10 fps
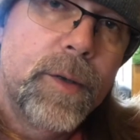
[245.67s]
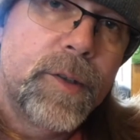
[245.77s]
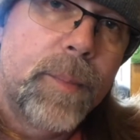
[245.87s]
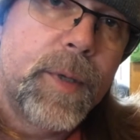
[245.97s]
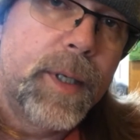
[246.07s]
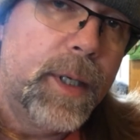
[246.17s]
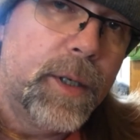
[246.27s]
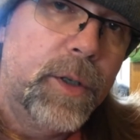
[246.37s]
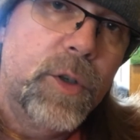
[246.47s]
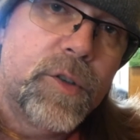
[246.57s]
something that you
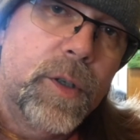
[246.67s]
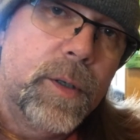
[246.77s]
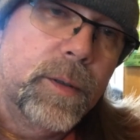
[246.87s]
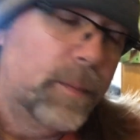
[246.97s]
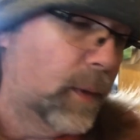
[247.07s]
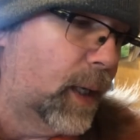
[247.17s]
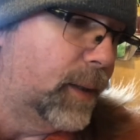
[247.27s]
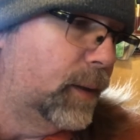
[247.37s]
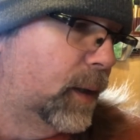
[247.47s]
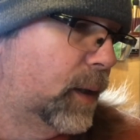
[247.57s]
can use. So you, like
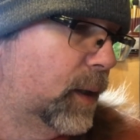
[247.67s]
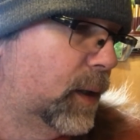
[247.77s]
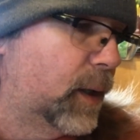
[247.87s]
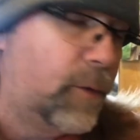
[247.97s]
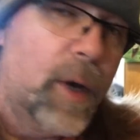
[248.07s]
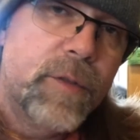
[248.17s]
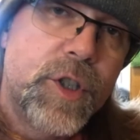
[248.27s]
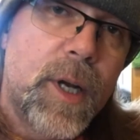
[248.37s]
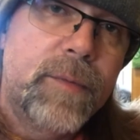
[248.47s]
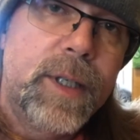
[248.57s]
if you have a
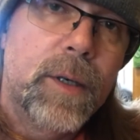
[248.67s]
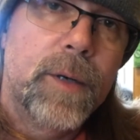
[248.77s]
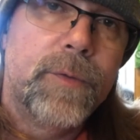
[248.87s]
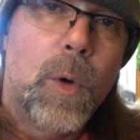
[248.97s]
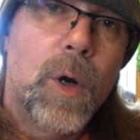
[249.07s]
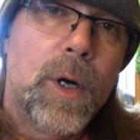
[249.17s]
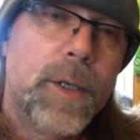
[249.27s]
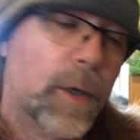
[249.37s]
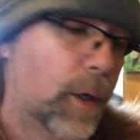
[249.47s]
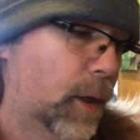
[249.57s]
Chevy or a
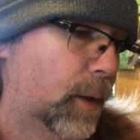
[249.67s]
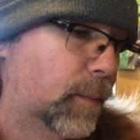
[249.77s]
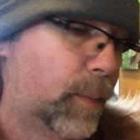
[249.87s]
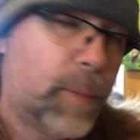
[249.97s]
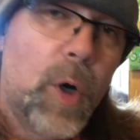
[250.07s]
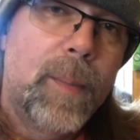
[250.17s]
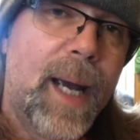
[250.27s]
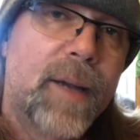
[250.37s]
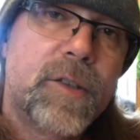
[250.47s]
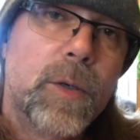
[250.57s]
Ford or
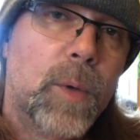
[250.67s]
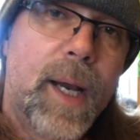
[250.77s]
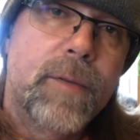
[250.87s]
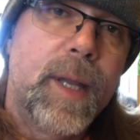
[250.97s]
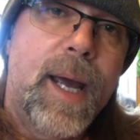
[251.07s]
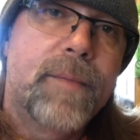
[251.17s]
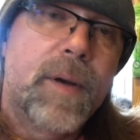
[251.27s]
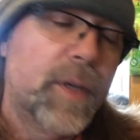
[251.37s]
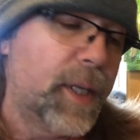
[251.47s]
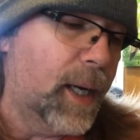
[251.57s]
ProMaster or whatever, they have
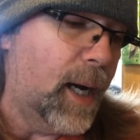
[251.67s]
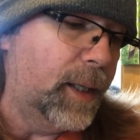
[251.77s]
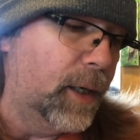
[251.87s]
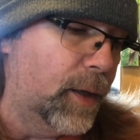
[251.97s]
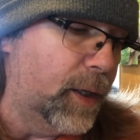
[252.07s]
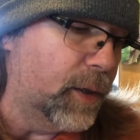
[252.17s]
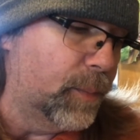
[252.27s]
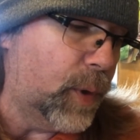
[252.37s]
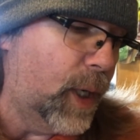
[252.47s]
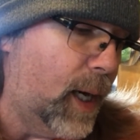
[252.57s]
everything on here that you can
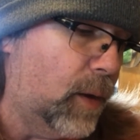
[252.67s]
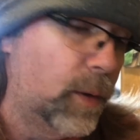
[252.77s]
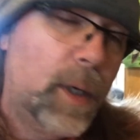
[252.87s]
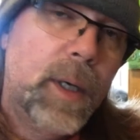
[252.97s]
print out.